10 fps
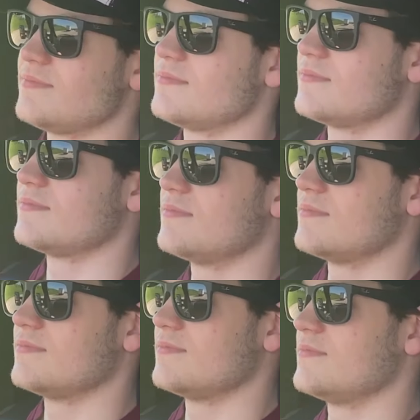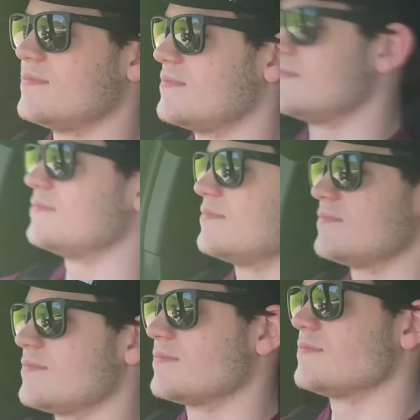so we're gonna be
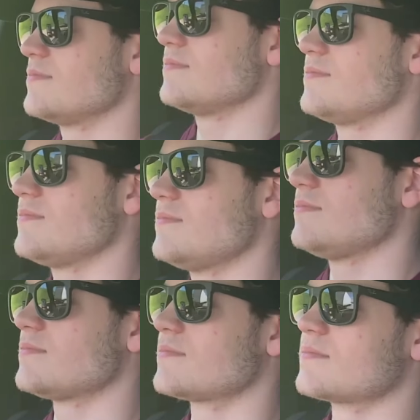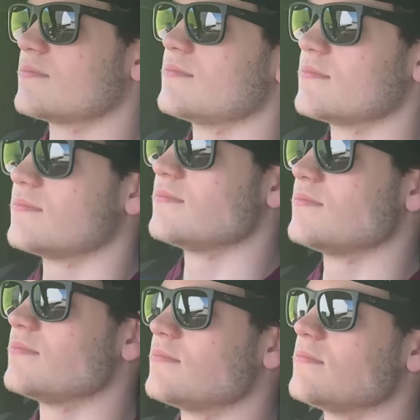there soon enough, and we'll
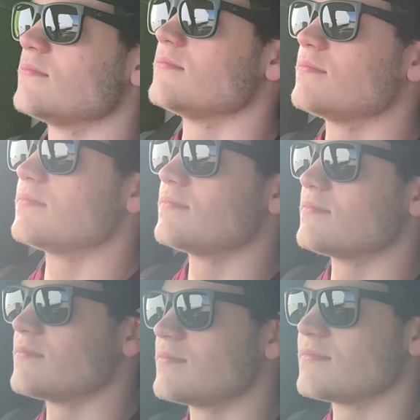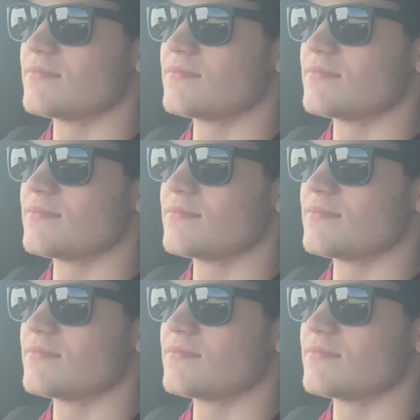see what Jerry has to